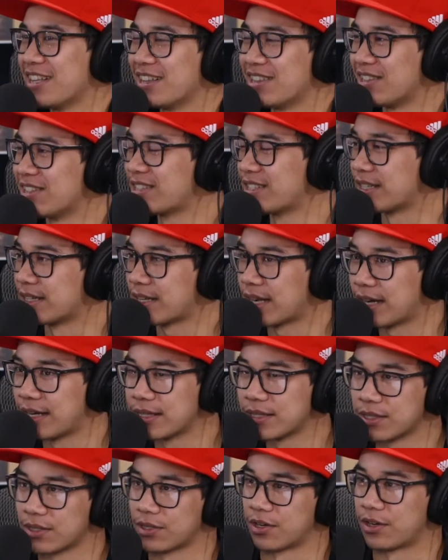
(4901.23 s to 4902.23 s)
Listen,
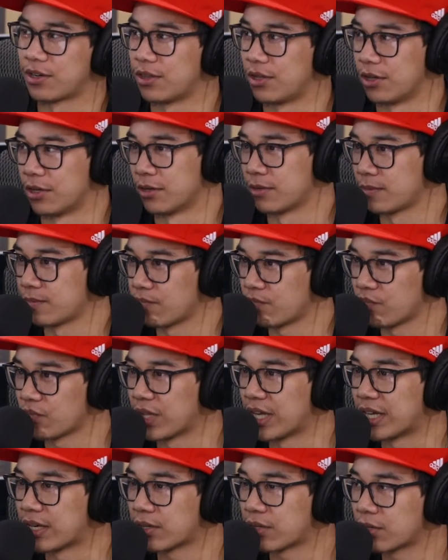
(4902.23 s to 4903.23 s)
Kaide's arc though,
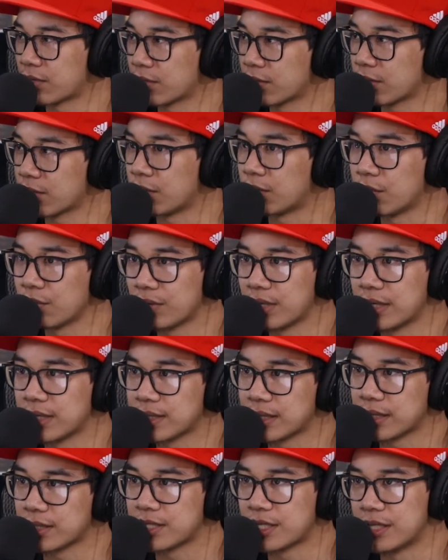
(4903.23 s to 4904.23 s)
like her whole thing is
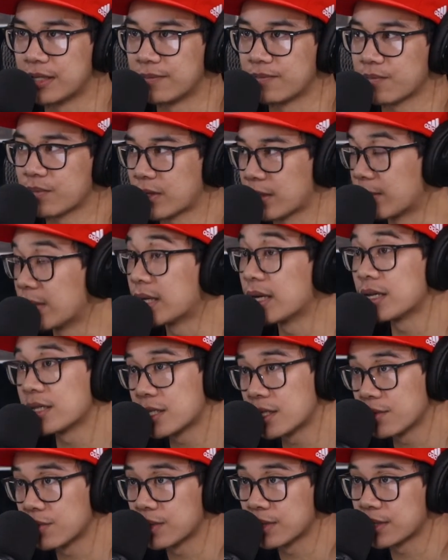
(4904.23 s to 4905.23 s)
that because
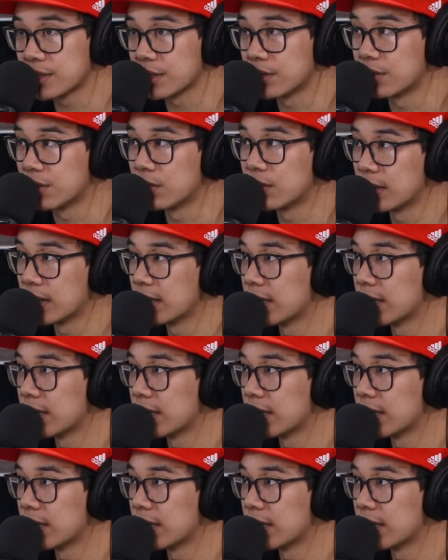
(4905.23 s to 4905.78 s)
she was so,